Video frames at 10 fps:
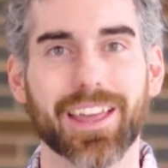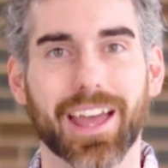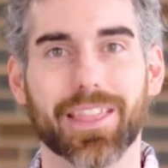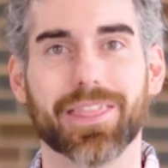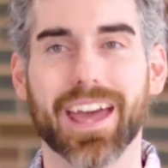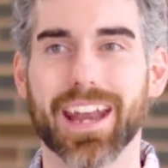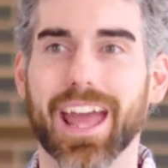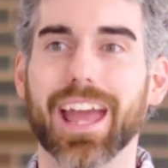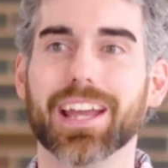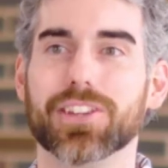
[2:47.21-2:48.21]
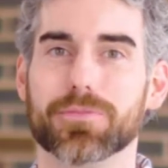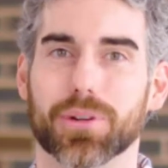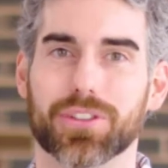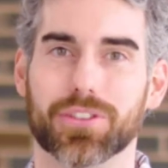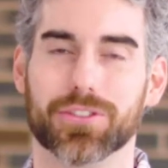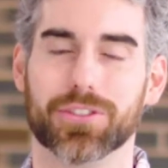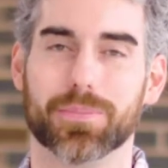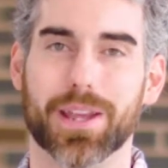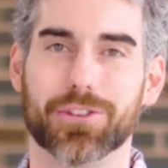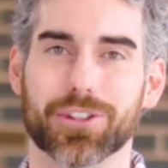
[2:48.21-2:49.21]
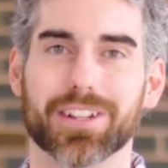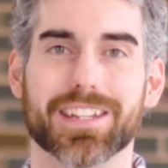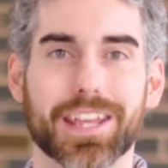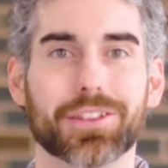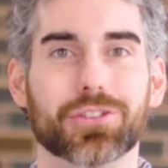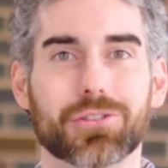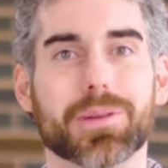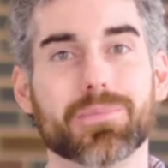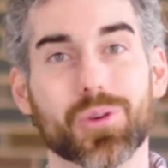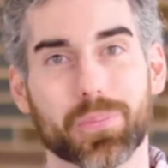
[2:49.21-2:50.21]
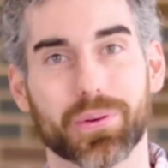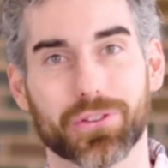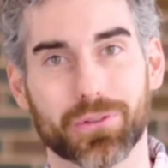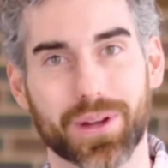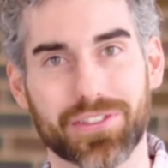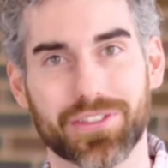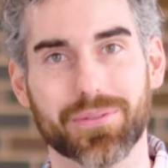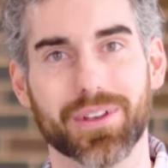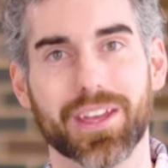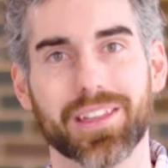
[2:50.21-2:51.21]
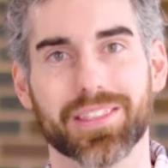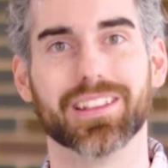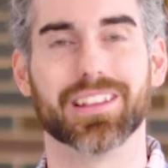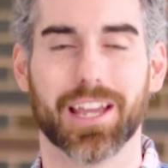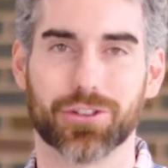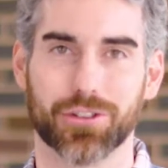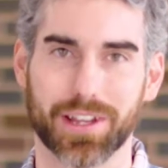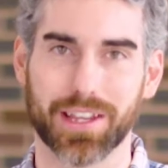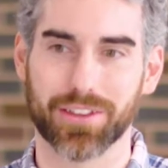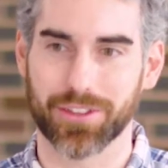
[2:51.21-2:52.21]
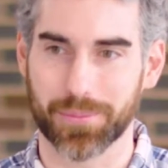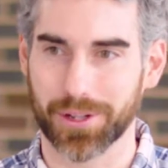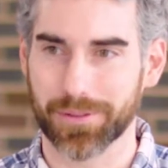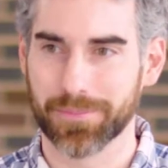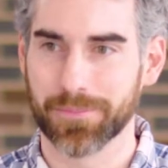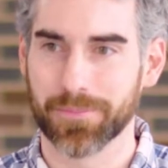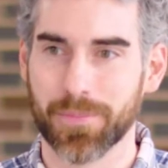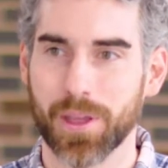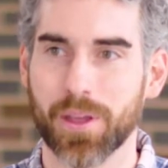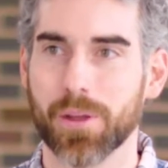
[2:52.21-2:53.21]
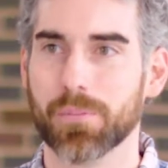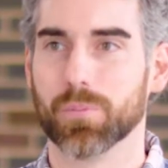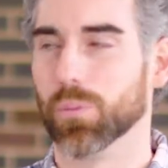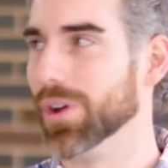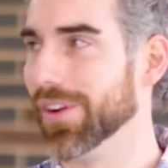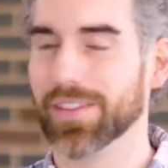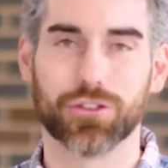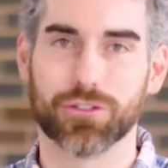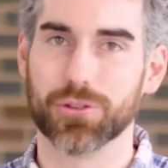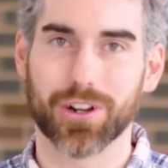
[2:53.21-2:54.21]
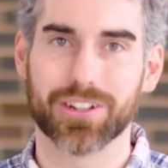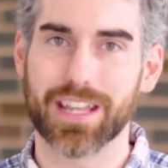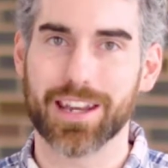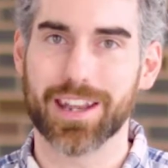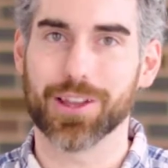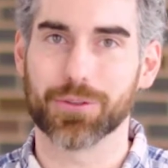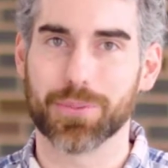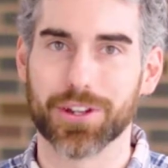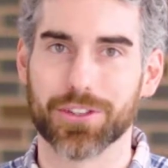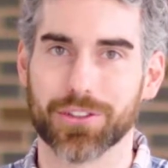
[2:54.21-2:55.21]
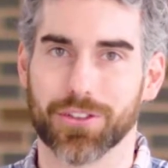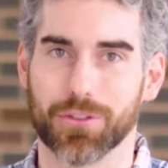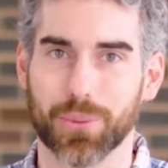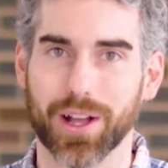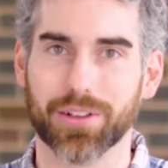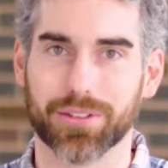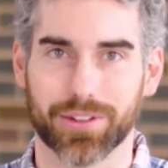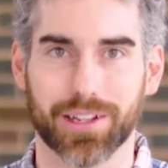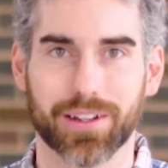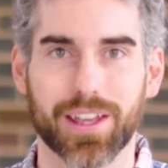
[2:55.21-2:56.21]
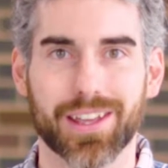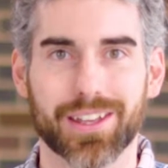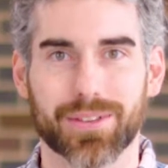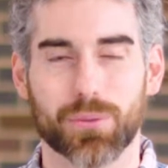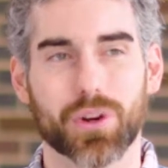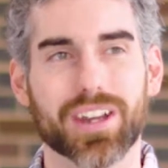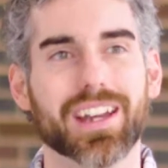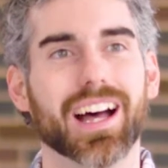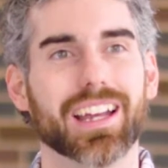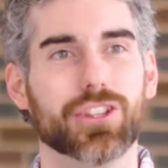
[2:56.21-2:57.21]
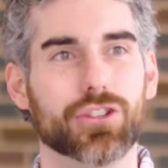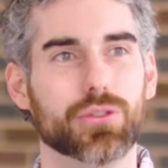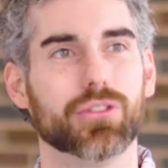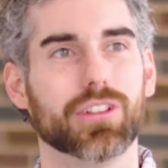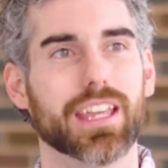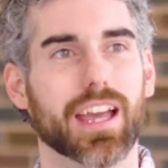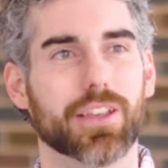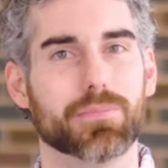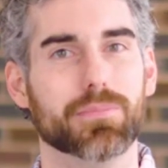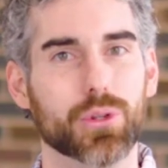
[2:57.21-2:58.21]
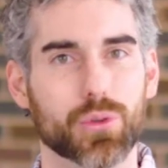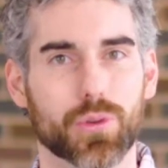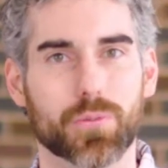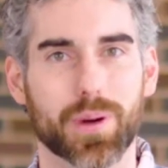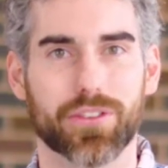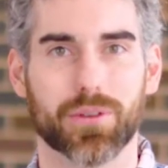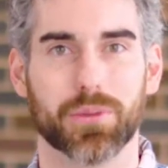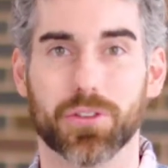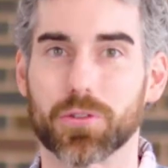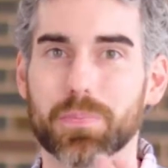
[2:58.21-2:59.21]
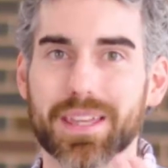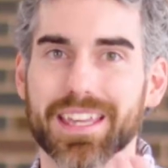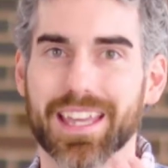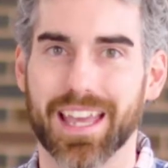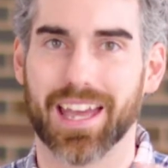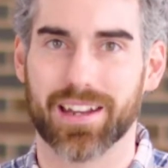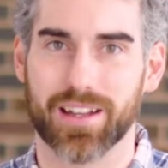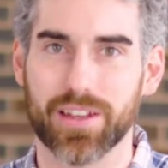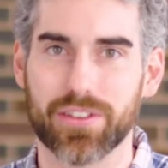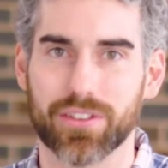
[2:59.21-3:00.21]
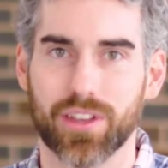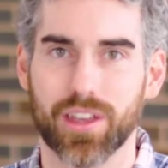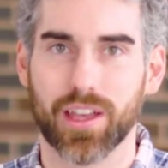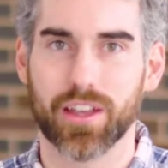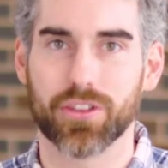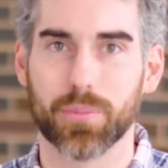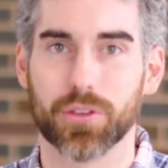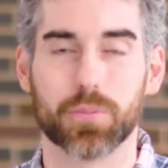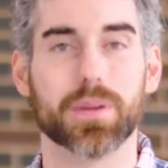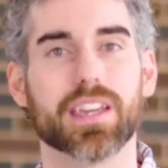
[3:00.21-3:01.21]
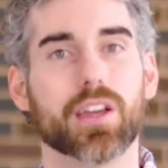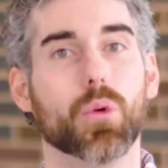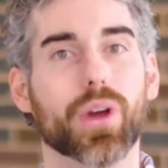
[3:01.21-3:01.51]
And that active participation tends to be more persuasive than lecturing at someone. We find this true in our day-to-day experiences as well, right? We're not usually as moved by someone speaking at us as someone speaking